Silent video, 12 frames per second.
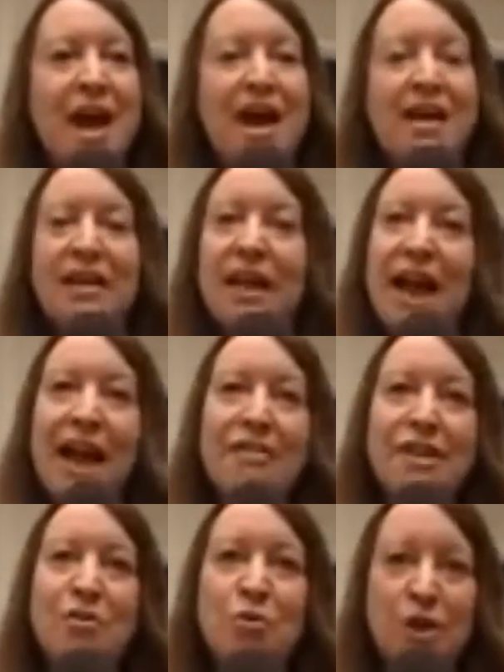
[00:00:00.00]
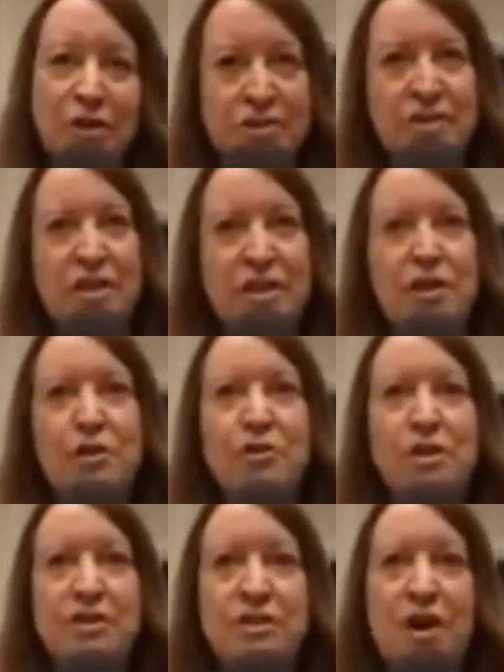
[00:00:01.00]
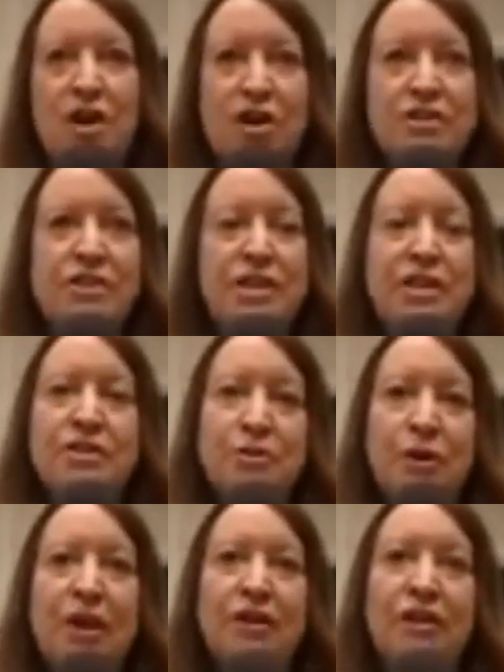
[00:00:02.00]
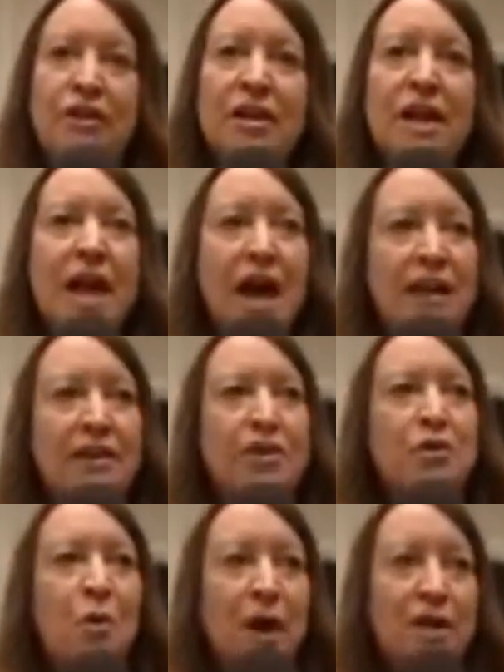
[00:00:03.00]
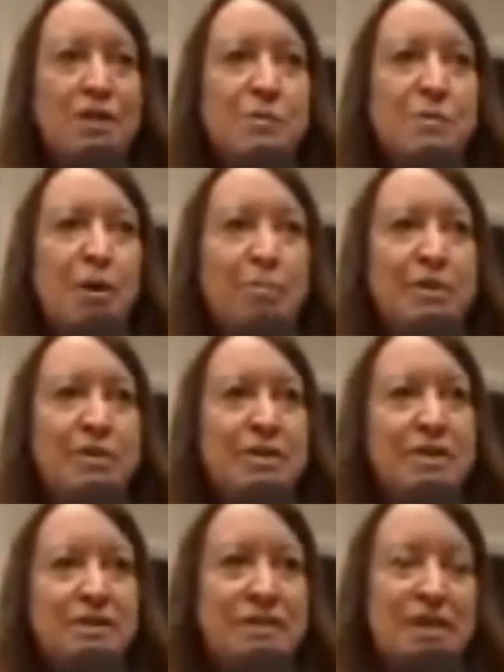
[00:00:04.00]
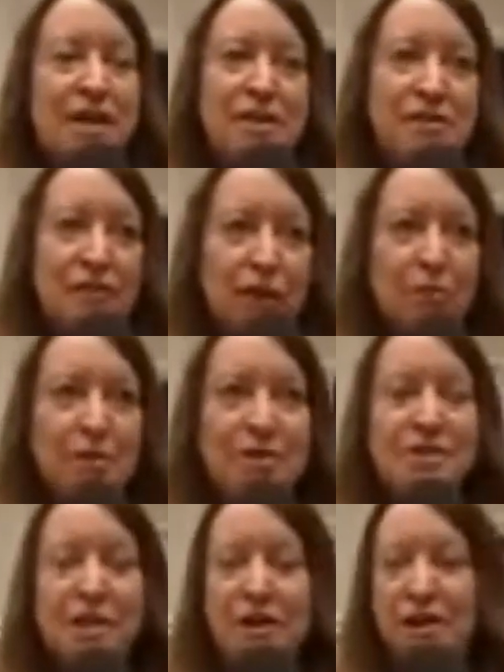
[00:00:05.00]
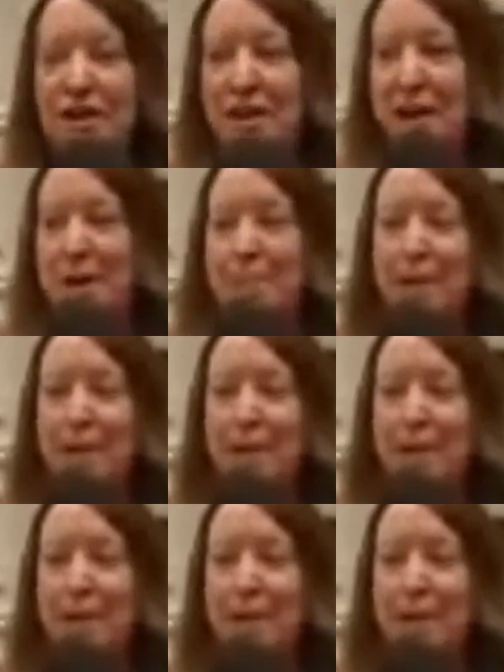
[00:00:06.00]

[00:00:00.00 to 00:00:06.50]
and Kathy Wiltsey, who is our state director at the Hawaii Small Business uh, Development Center.